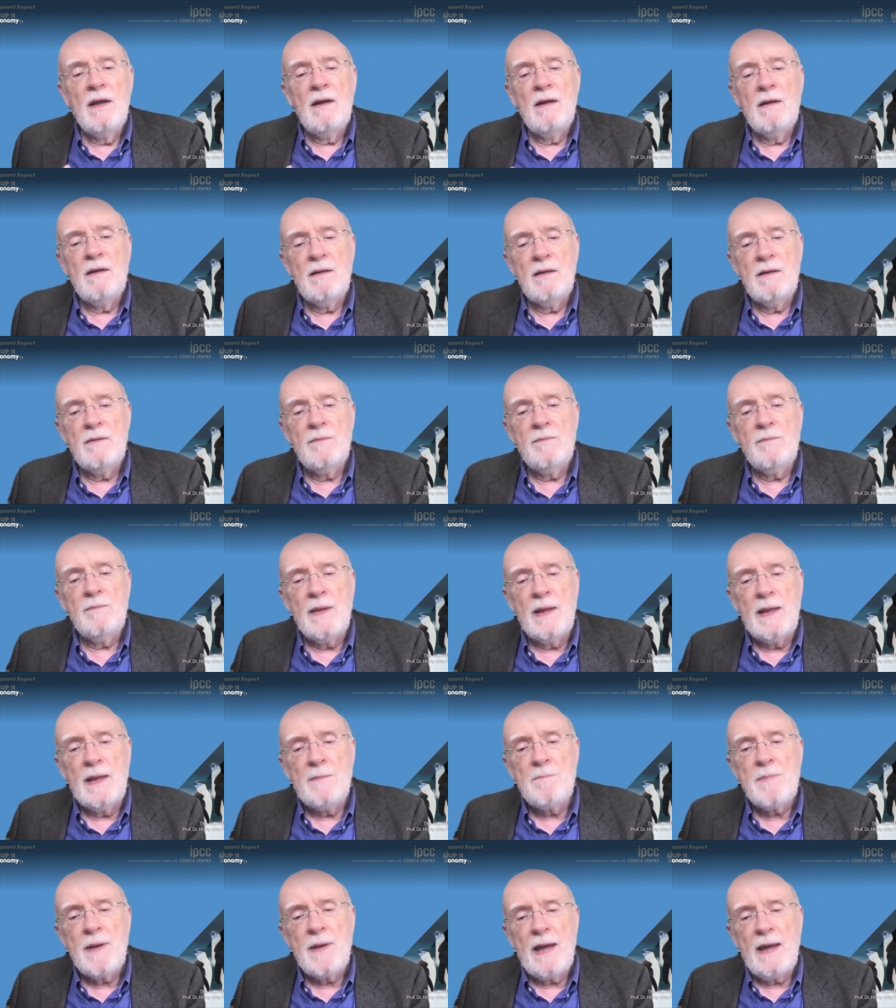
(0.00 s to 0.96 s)
um,
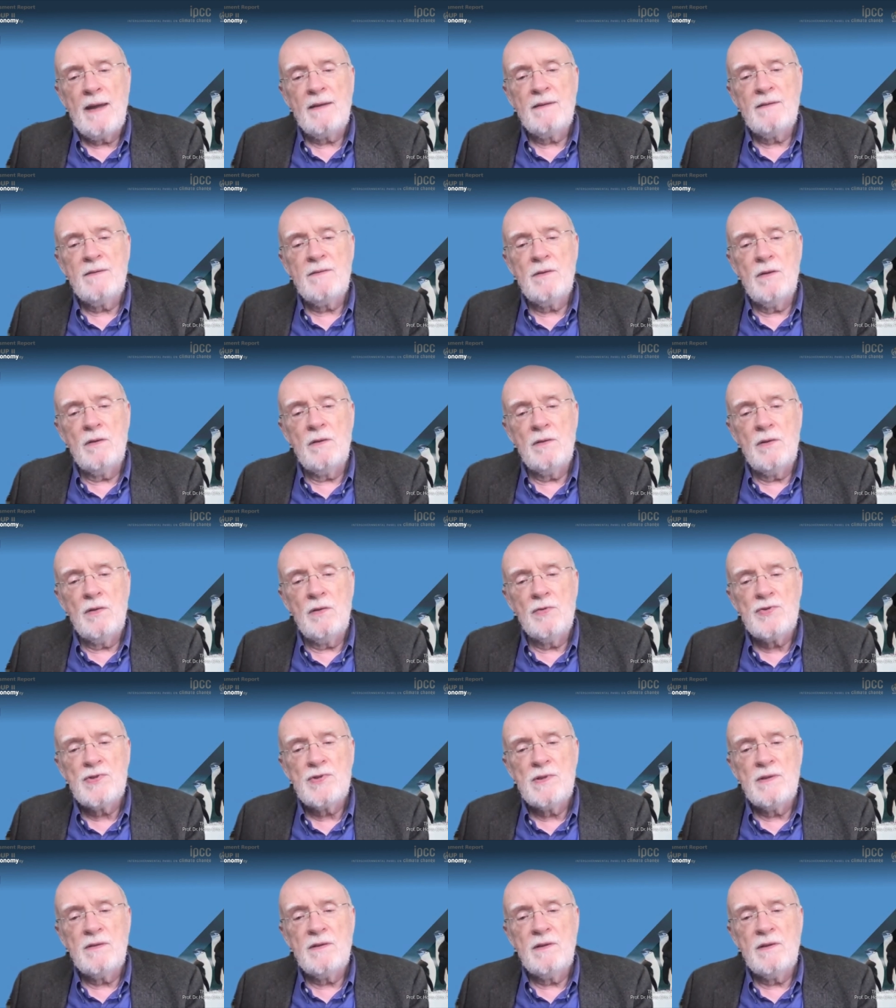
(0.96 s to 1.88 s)
impacts on ocean